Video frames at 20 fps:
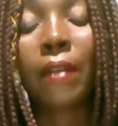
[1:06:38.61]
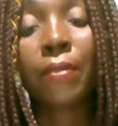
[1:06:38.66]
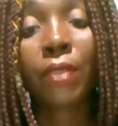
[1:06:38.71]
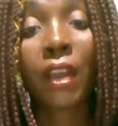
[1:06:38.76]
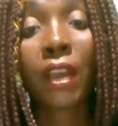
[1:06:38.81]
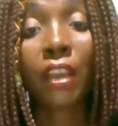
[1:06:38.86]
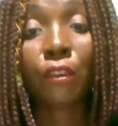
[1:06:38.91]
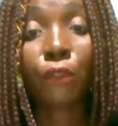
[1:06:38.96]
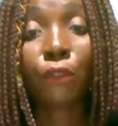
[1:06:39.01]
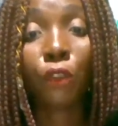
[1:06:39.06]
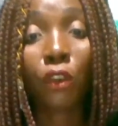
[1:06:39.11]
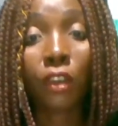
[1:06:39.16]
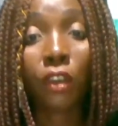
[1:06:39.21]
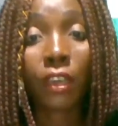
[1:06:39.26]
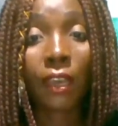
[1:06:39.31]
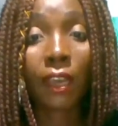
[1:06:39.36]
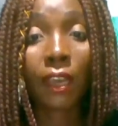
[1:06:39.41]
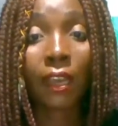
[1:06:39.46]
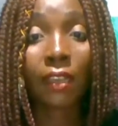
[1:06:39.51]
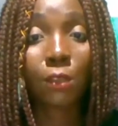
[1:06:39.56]
Now, if you're
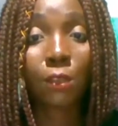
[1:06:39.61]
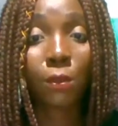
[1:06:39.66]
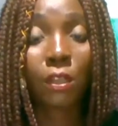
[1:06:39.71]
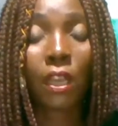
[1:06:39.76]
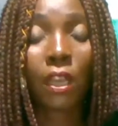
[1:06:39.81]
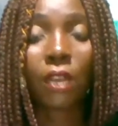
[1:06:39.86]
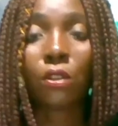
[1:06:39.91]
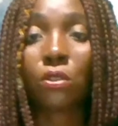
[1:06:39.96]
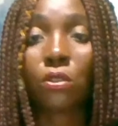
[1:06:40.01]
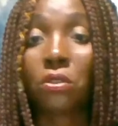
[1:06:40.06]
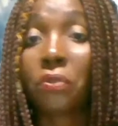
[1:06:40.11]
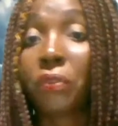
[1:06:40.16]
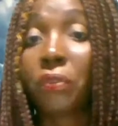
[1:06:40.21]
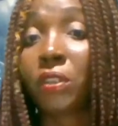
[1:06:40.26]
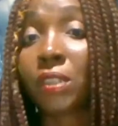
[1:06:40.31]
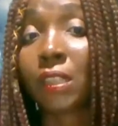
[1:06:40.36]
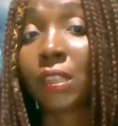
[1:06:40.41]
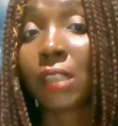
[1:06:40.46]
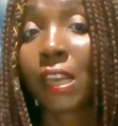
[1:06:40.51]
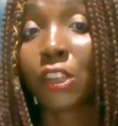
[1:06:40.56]
here, especially those of
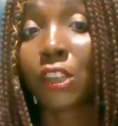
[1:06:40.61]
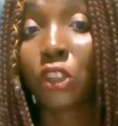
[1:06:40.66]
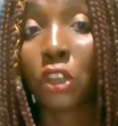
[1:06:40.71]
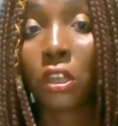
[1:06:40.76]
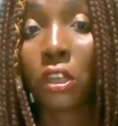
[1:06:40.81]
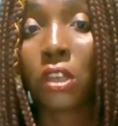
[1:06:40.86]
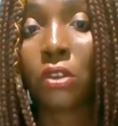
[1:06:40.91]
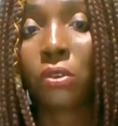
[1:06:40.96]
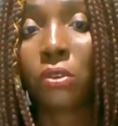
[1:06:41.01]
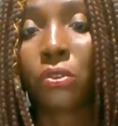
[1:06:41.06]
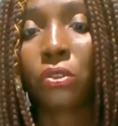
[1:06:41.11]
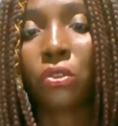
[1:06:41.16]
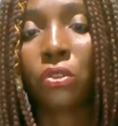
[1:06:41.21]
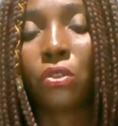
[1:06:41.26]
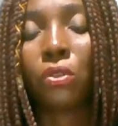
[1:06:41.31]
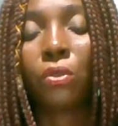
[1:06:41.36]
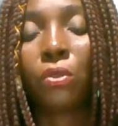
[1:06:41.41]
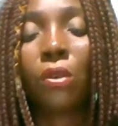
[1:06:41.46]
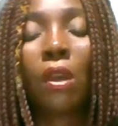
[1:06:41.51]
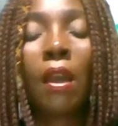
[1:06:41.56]
us that are joining us
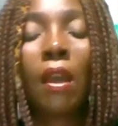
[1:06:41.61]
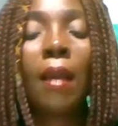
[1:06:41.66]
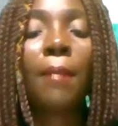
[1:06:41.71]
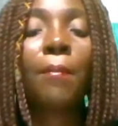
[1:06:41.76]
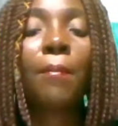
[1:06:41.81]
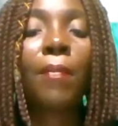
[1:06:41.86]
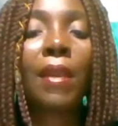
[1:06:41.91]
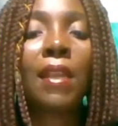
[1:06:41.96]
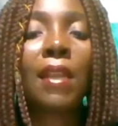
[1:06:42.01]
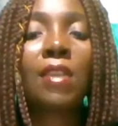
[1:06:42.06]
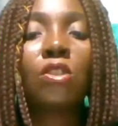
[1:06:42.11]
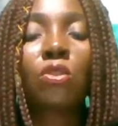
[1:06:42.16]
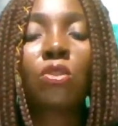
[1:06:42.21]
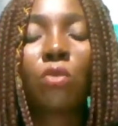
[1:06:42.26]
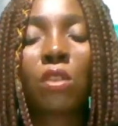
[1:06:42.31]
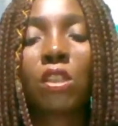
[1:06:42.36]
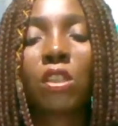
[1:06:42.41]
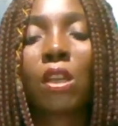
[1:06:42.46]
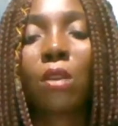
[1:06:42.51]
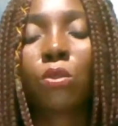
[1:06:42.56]
new, please
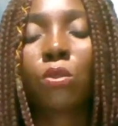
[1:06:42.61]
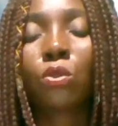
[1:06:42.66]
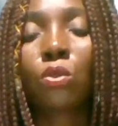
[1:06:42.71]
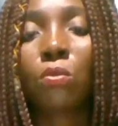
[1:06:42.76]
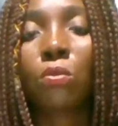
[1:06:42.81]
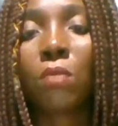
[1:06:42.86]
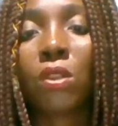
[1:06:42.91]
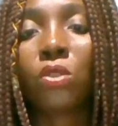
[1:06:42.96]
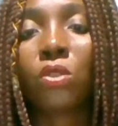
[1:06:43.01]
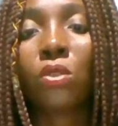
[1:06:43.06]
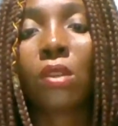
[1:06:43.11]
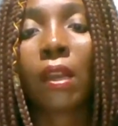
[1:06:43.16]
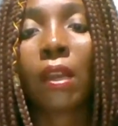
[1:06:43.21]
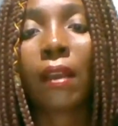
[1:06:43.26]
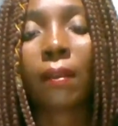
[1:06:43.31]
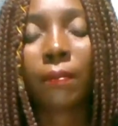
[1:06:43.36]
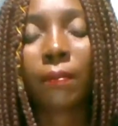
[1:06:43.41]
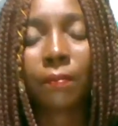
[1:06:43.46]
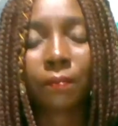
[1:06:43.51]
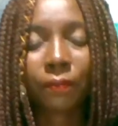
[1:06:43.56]
reach out to me so
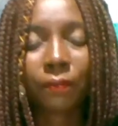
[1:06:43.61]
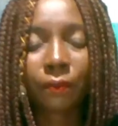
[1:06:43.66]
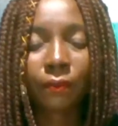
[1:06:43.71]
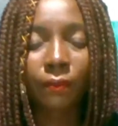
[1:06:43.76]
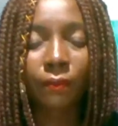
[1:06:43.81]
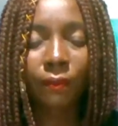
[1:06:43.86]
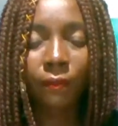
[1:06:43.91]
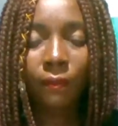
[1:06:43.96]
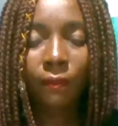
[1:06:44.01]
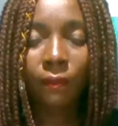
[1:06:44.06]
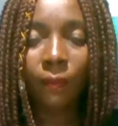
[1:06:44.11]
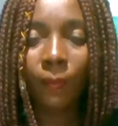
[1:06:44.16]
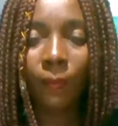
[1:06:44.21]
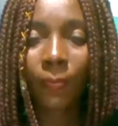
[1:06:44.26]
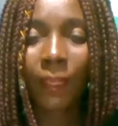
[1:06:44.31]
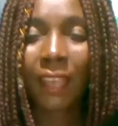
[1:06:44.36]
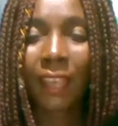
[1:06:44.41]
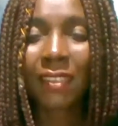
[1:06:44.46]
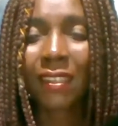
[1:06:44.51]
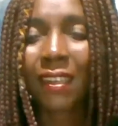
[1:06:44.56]
that
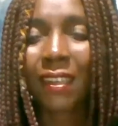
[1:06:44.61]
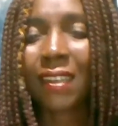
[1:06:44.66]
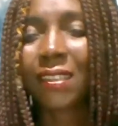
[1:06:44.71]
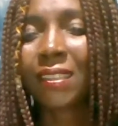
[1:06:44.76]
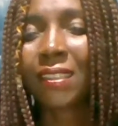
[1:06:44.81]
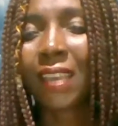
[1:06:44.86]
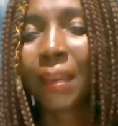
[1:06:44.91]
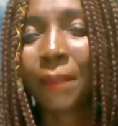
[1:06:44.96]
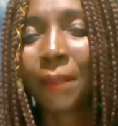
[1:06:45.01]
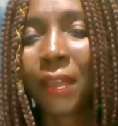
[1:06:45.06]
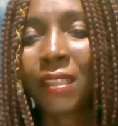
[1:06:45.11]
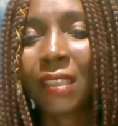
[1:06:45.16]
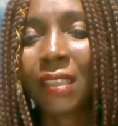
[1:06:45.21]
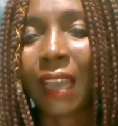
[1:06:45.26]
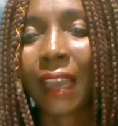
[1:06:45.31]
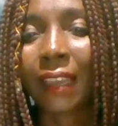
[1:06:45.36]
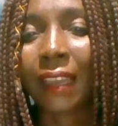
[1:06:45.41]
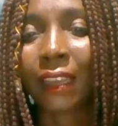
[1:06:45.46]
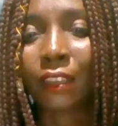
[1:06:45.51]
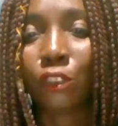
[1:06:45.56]
there's an assignment.
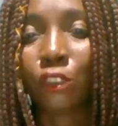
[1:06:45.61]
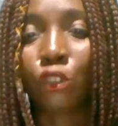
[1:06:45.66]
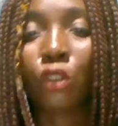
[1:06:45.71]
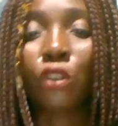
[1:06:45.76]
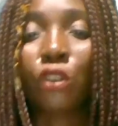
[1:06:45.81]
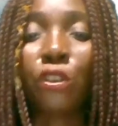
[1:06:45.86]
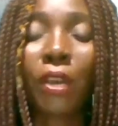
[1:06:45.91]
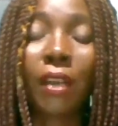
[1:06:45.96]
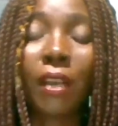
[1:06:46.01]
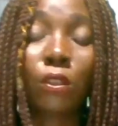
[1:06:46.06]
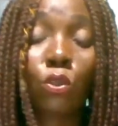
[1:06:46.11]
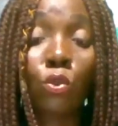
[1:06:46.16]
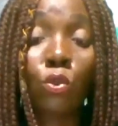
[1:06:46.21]
Though you have